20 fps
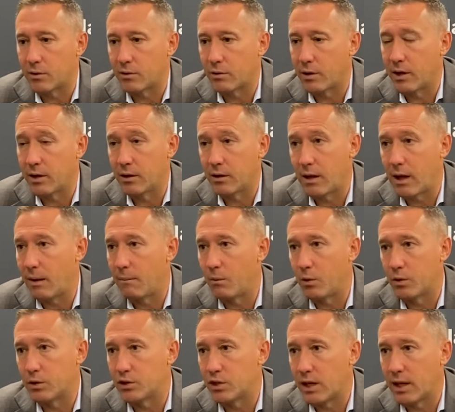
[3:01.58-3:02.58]
created a lot
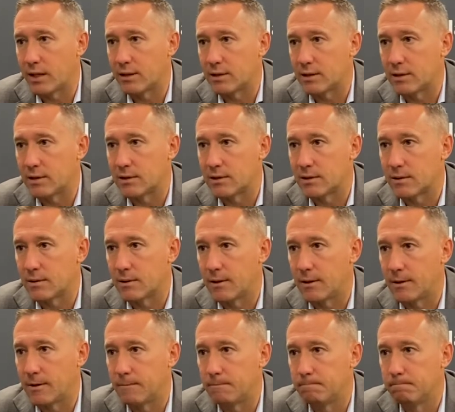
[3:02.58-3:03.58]
more chances.
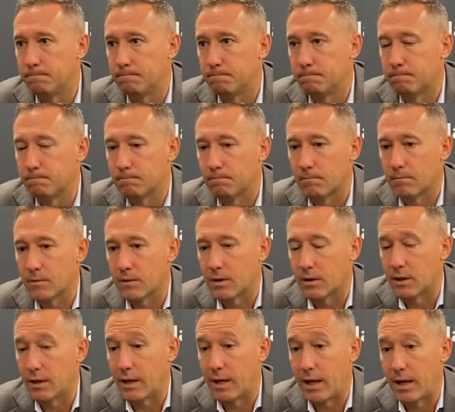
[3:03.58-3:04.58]

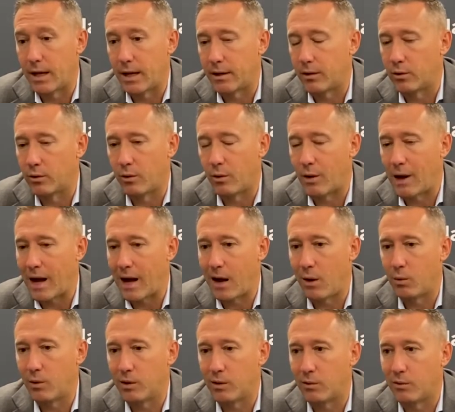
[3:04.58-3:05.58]
Again, I don't know how
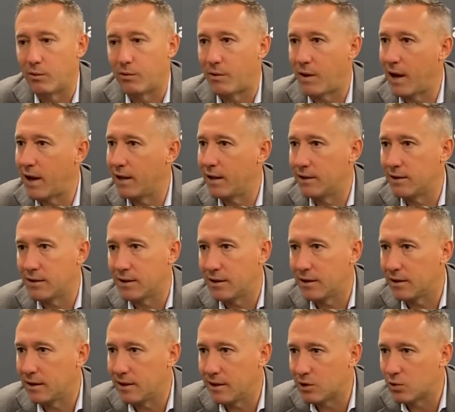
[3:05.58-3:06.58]
we don't find
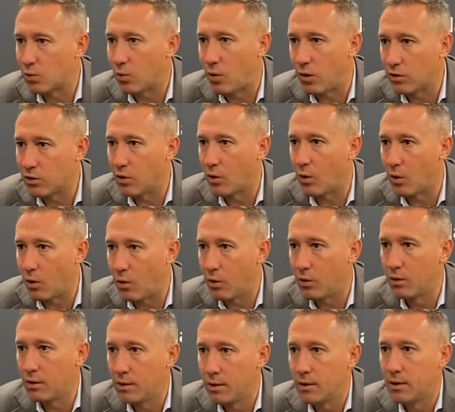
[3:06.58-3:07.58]
at least one
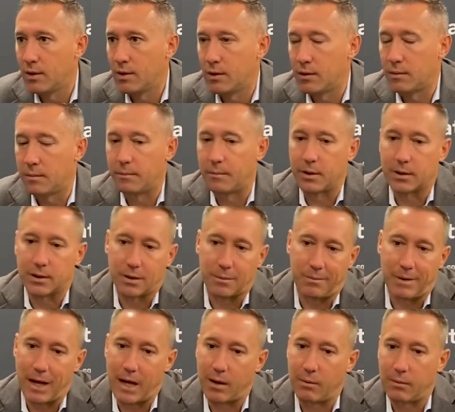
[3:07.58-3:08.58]
goal, but the
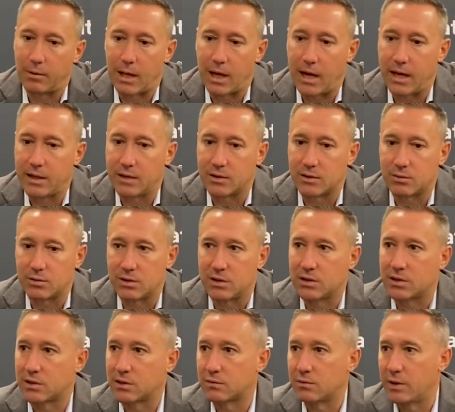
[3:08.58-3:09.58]
bottom line is we
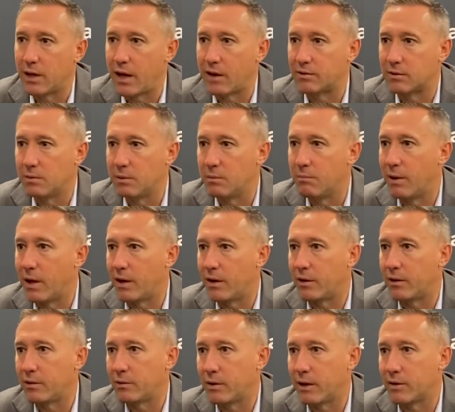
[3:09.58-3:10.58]
have to be
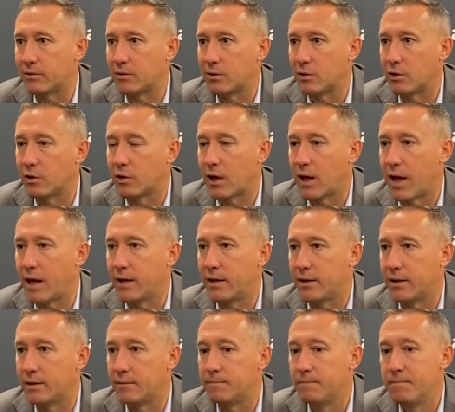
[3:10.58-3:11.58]
better. We have to look at it
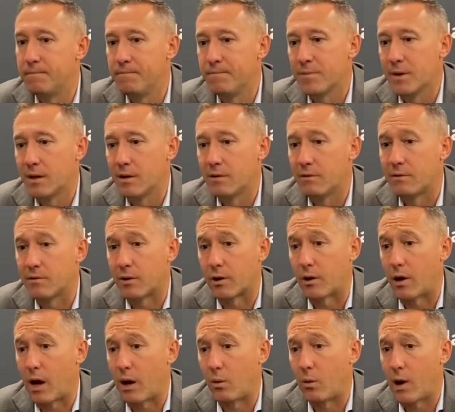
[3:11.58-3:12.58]
and
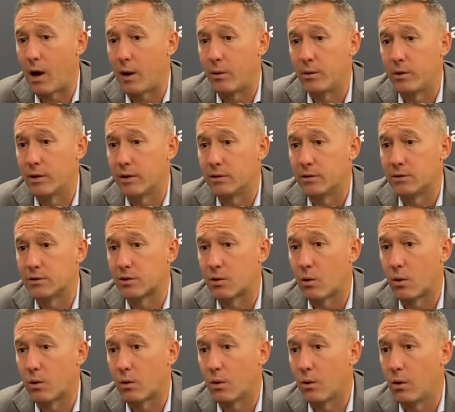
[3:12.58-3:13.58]
figure out why we didn't
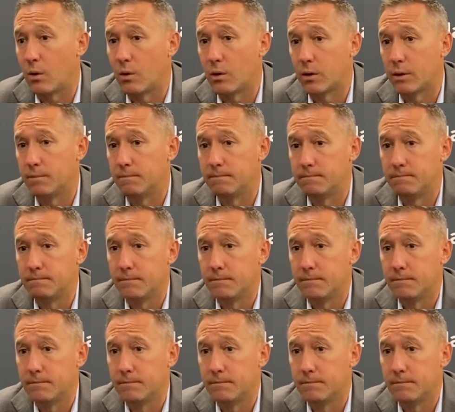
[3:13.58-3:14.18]
score a goal and